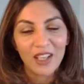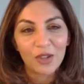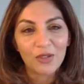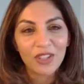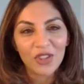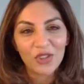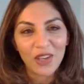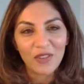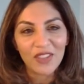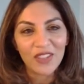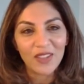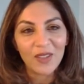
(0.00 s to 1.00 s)
Chris
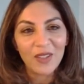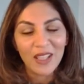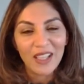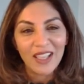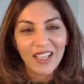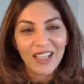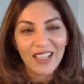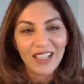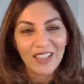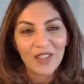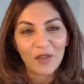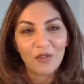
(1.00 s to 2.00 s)
Jephson
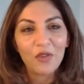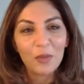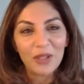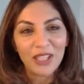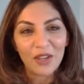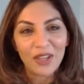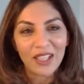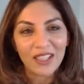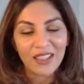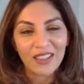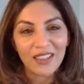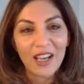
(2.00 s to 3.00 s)
is former
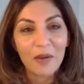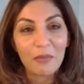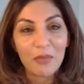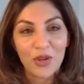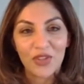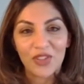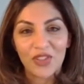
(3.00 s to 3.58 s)
director at Maersk.